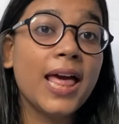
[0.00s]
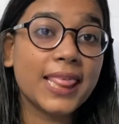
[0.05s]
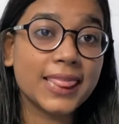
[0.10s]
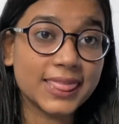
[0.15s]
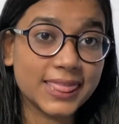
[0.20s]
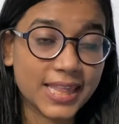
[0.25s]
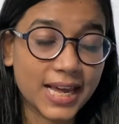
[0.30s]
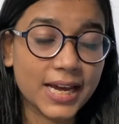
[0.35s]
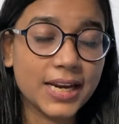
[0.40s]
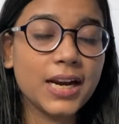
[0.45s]

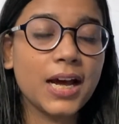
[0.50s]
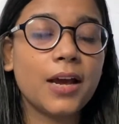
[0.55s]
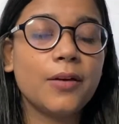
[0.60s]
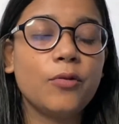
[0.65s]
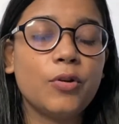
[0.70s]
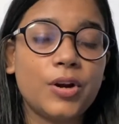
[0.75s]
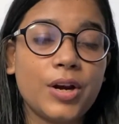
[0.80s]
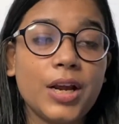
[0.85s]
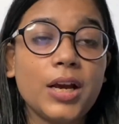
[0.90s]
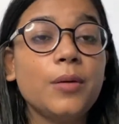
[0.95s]
then I
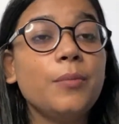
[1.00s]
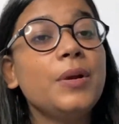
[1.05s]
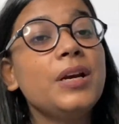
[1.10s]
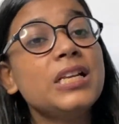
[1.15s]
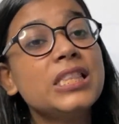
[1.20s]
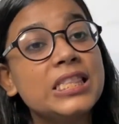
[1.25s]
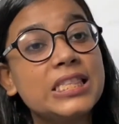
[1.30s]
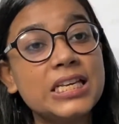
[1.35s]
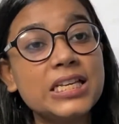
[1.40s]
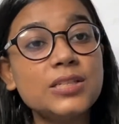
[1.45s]
would
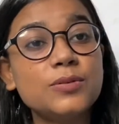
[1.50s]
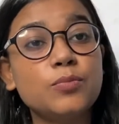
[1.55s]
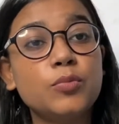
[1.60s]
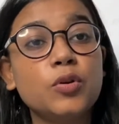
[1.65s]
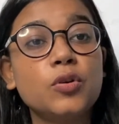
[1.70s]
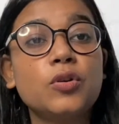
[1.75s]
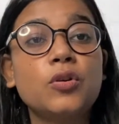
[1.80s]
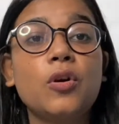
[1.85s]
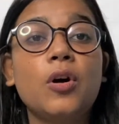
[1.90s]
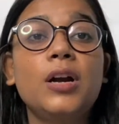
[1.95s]
recommend this
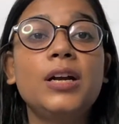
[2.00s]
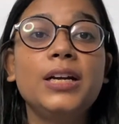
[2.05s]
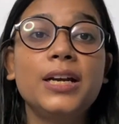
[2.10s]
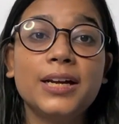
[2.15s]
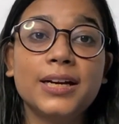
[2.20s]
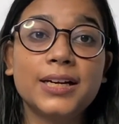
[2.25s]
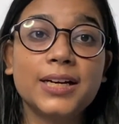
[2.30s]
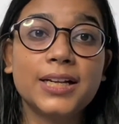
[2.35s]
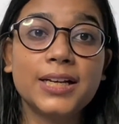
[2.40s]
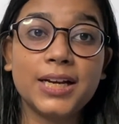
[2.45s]
book called
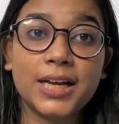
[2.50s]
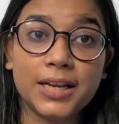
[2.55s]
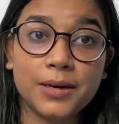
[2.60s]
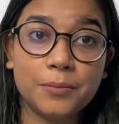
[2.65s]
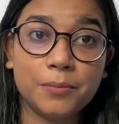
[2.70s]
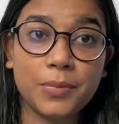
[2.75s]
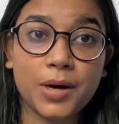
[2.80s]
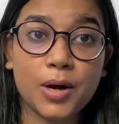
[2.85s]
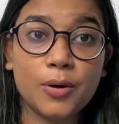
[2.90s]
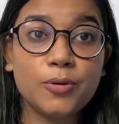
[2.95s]
LinkedIn
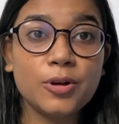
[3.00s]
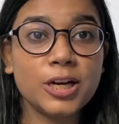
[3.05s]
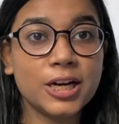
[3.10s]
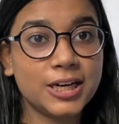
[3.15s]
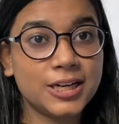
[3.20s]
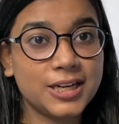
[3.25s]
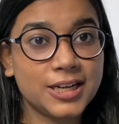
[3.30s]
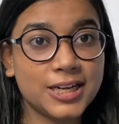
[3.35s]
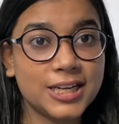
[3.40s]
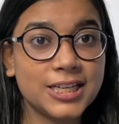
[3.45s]
Inbound.
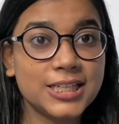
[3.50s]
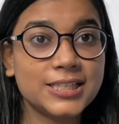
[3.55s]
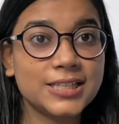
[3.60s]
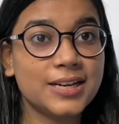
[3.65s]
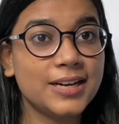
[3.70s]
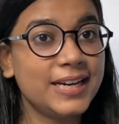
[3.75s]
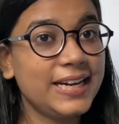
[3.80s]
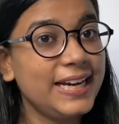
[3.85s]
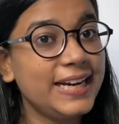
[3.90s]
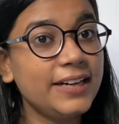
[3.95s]
It is
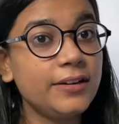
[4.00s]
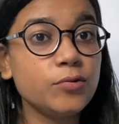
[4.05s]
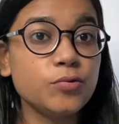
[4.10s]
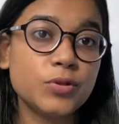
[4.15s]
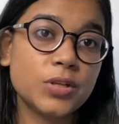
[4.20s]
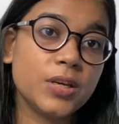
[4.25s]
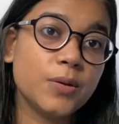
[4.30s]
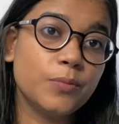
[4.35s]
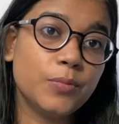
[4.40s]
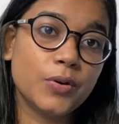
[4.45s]
a A to
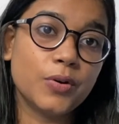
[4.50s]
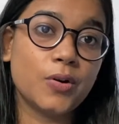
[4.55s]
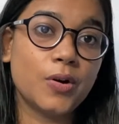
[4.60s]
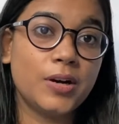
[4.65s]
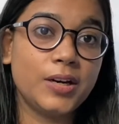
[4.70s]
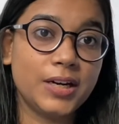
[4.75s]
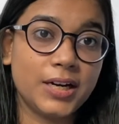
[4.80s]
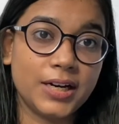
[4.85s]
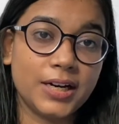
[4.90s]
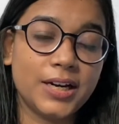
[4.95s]
Z book
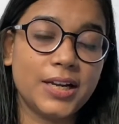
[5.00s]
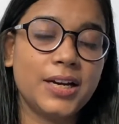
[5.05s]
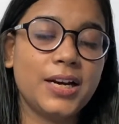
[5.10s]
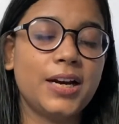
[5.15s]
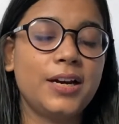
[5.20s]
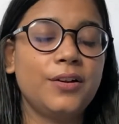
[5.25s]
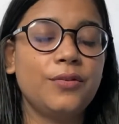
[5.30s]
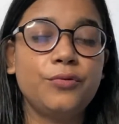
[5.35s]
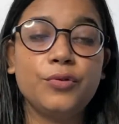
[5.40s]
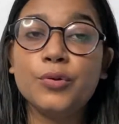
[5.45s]
on LinkedIn,
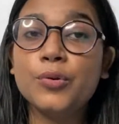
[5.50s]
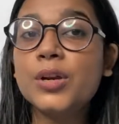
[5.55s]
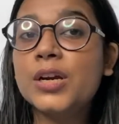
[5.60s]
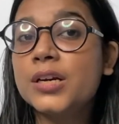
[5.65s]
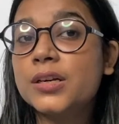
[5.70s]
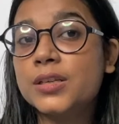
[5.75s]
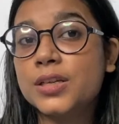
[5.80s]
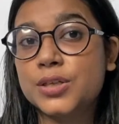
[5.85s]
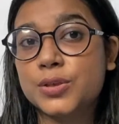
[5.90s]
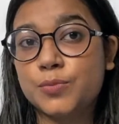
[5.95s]
and if you
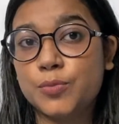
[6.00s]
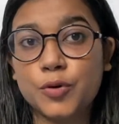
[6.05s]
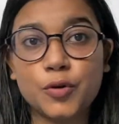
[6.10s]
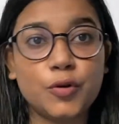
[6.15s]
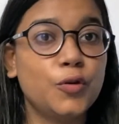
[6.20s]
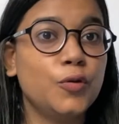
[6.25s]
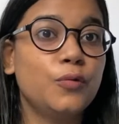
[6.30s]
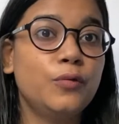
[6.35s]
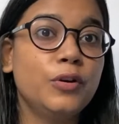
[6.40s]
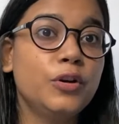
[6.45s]
read this
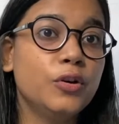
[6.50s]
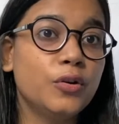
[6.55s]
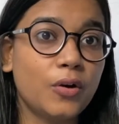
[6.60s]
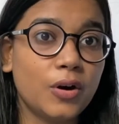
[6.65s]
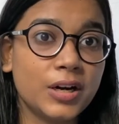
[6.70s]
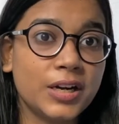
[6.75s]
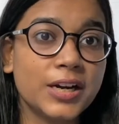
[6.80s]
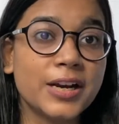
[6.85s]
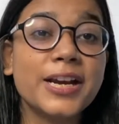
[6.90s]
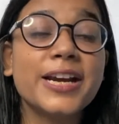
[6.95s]
book, you will
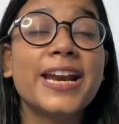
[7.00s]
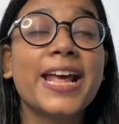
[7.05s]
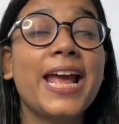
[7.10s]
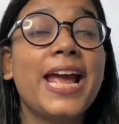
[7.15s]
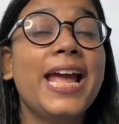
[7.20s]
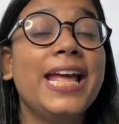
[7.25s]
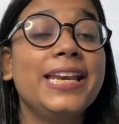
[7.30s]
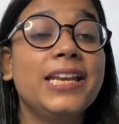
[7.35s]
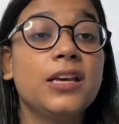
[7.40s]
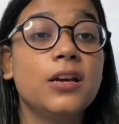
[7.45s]
not need
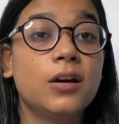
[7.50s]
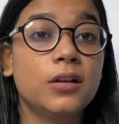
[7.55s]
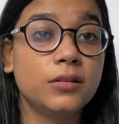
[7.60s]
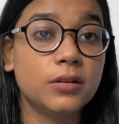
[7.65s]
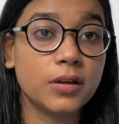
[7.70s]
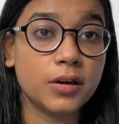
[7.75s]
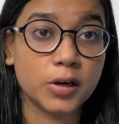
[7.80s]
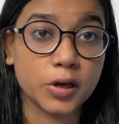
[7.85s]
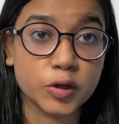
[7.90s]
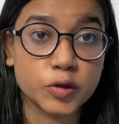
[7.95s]
any
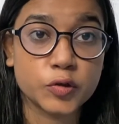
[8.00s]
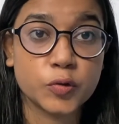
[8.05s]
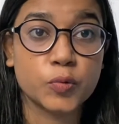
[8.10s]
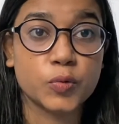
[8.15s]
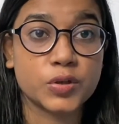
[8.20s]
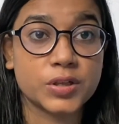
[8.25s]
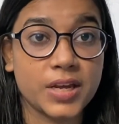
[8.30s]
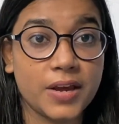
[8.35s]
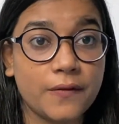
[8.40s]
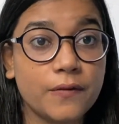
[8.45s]
other
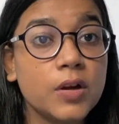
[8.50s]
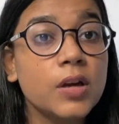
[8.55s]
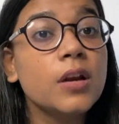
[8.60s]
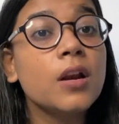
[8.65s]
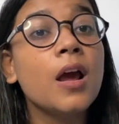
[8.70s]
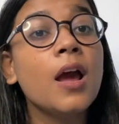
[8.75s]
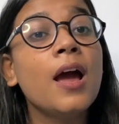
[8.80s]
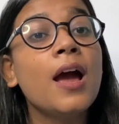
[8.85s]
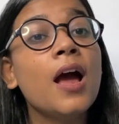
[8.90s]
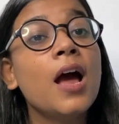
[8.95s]
resource ever.
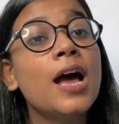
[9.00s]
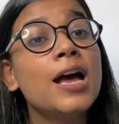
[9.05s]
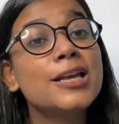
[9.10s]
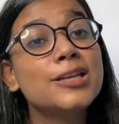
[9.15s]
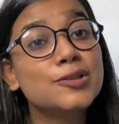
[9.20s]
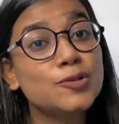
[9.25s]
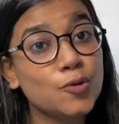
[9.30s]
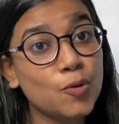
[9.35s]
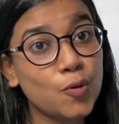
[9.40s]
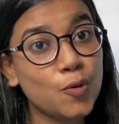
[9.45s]

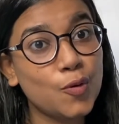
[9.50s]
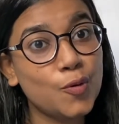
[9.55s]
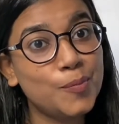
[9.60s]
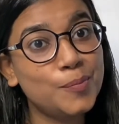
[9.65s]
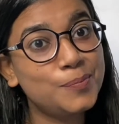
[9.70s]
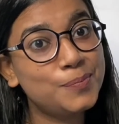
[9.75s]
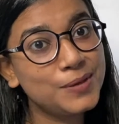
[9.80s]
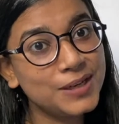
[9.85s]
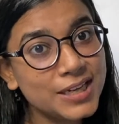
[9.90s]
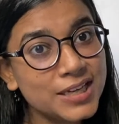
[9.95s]
So
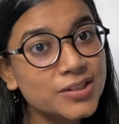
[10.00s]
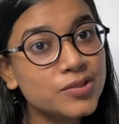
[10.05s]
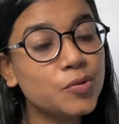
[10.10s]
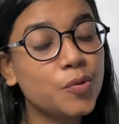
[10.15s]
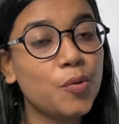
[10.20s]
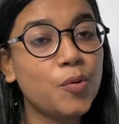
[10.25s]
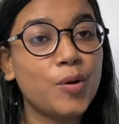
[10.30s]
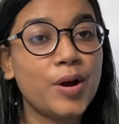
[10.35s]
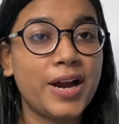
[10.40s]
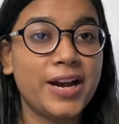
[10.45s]
please
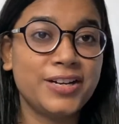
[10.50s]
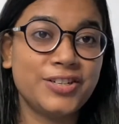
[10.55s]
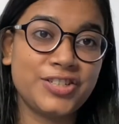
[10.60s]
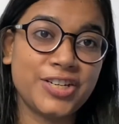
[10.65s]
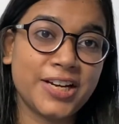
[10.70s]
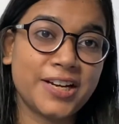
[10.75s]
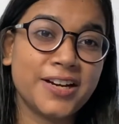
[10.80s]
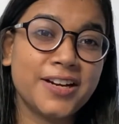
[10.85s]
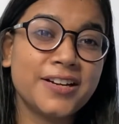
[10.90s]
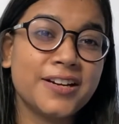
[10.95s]
go and
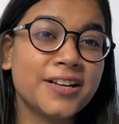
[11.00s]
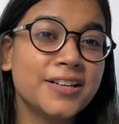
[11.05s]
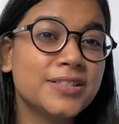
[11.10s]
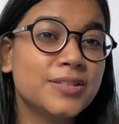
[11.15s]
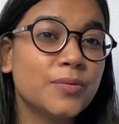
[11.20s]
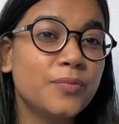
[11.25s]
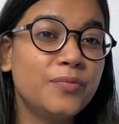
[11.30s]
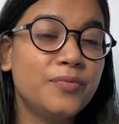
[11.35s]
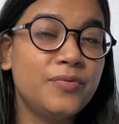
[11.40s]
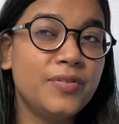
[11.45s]
check it.
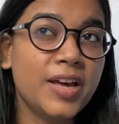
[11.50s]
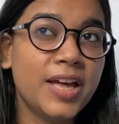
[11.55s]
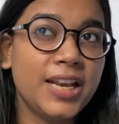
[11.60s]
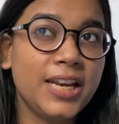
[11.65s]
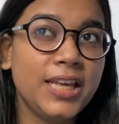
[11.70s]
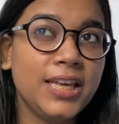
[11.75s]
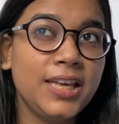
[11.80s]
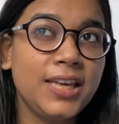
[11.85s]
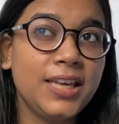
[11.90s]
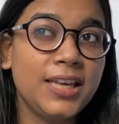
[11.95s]
It's
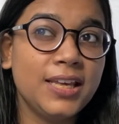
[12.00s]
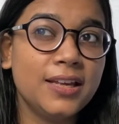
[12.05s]
very